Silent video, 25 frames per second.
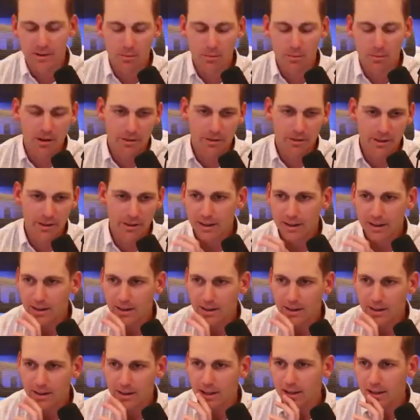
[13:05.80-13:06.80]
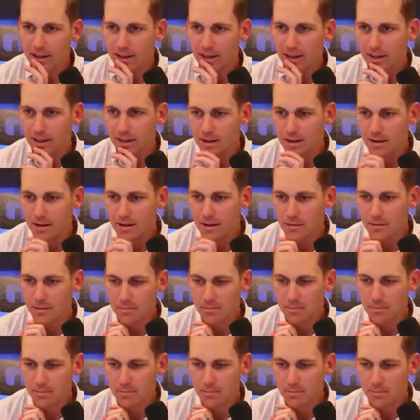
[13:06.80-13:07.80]
guy, and
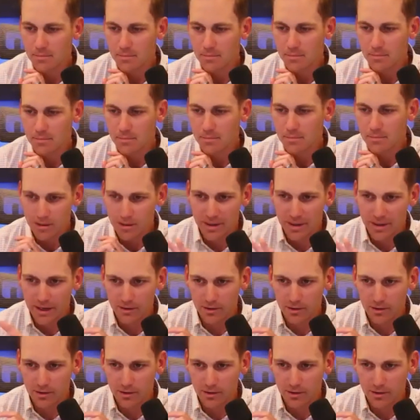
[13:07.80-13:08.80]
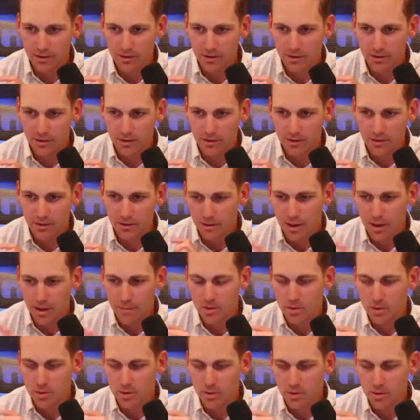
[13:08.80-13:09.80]
somebody that I look
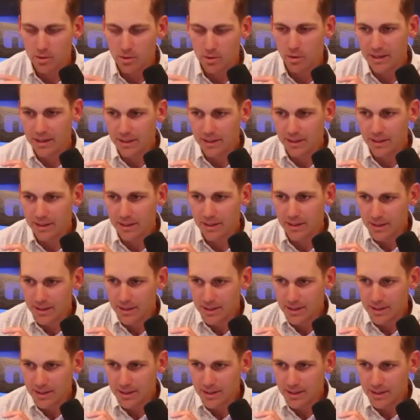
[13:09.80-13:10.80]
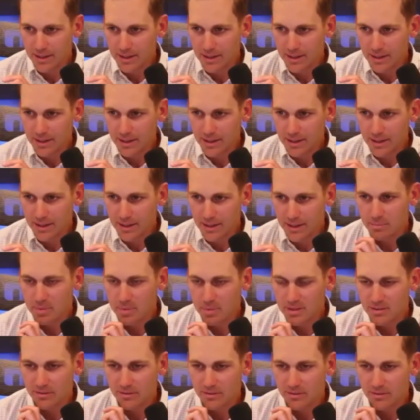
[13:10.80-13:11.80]
up to quite a bit. He gave me this
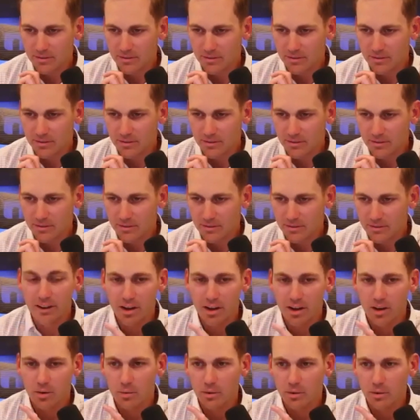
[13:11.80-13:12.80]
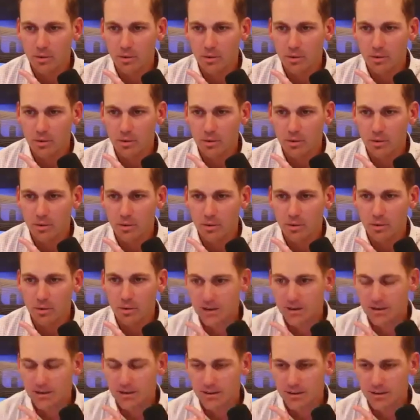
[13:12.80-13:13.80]
piece of advice a while ago when
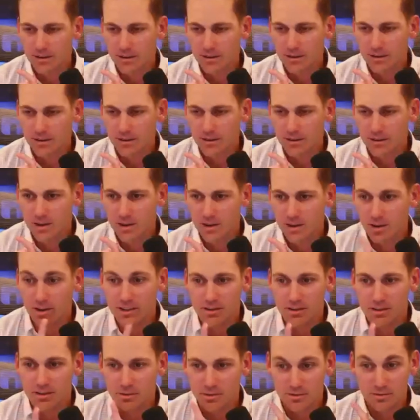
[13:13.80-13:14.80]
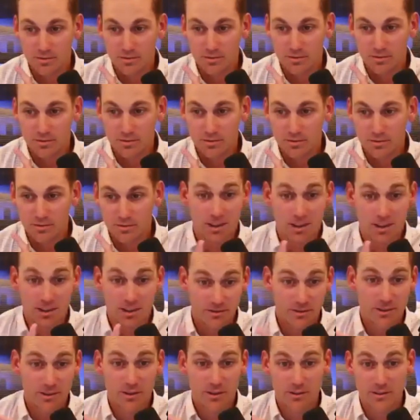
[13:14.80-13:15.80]
Kristen was really nervous on the
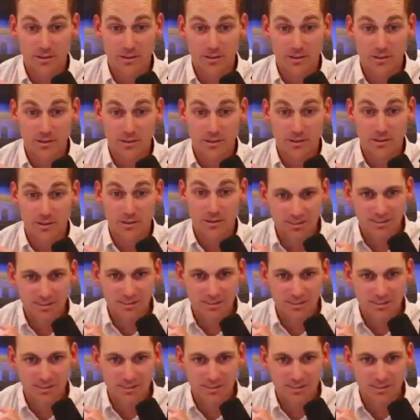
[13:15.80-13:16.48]
first hotel deal.